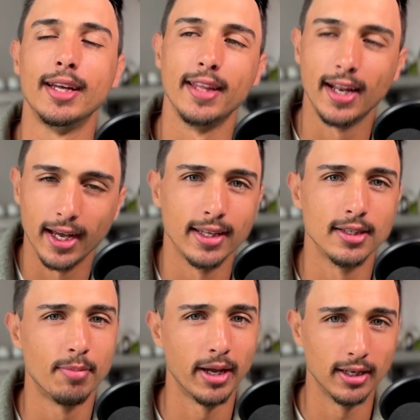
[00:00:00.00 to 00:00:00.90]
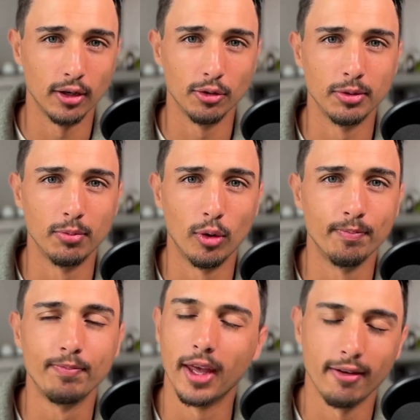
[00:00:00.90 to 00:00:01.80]
and then I can spend a little bit
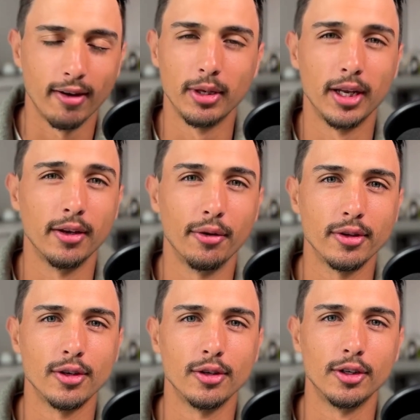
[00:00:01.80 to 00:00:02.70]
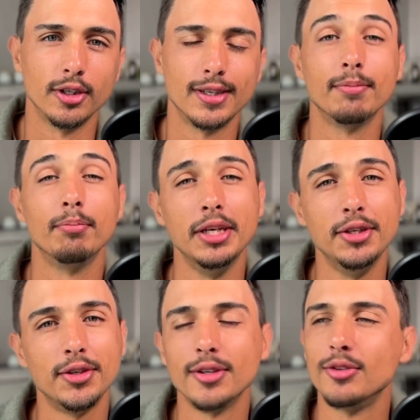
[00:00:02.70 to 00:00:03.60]
more if I'm getting a return on it. Be
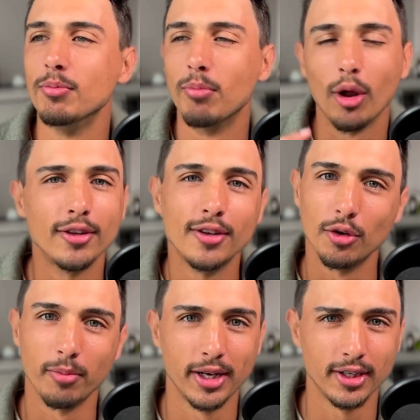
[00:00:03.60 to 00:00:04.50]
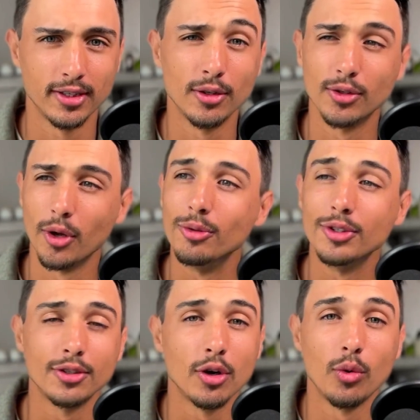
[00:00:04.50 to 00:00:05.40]
sure to monitor your metrics though. Don't
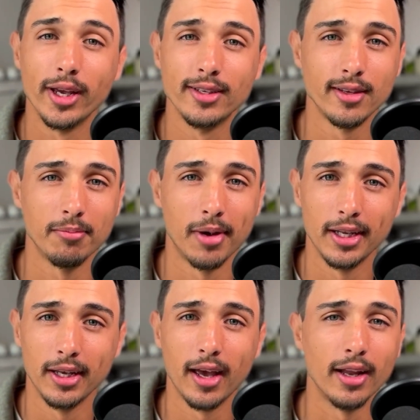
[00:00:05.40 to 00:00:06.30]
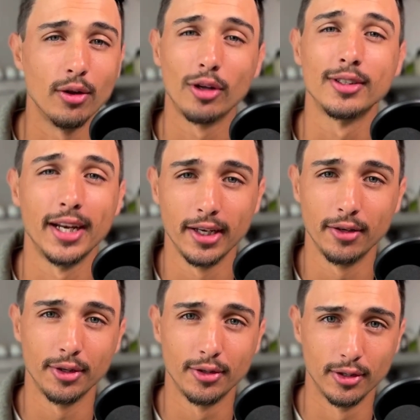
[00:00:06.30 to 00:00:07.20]
just go wasting money and not getting
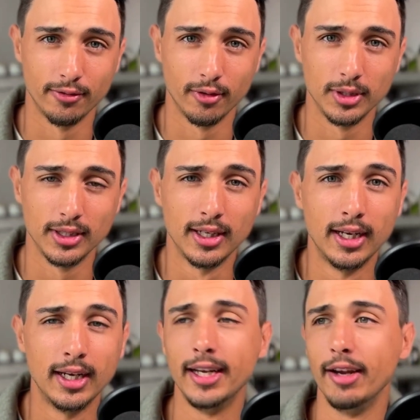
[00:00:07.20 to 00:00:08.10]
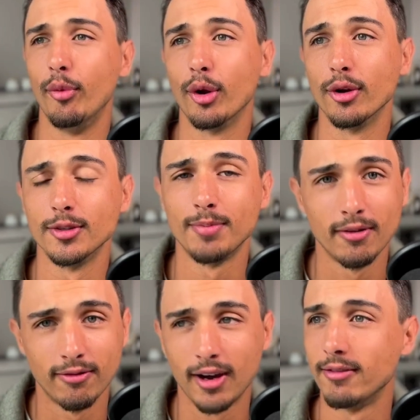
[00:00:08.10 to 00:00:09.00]
a return from it. If we're going to
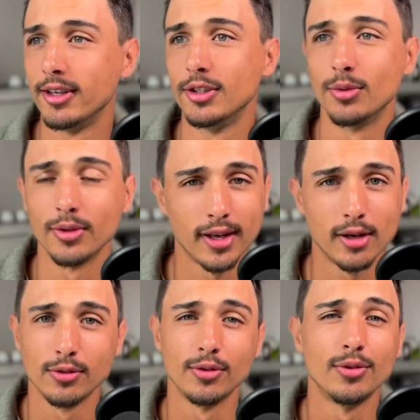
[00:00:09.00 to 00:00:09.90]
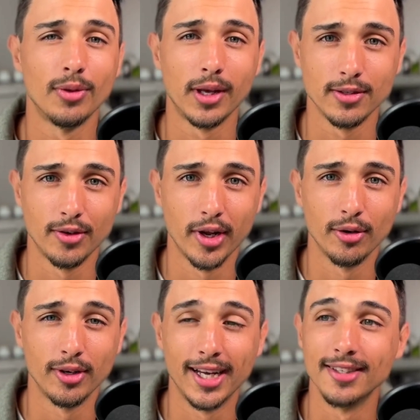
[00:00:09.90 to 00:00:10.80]
spend 500 or 1,000 or 2,000
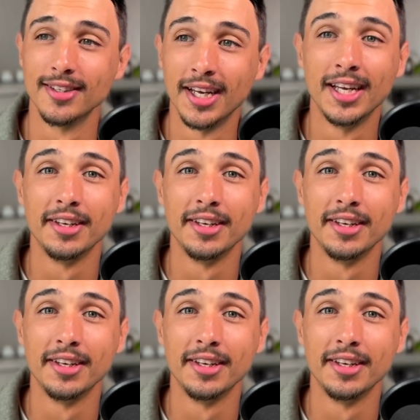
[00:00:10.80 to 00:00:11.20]
Rand on ads,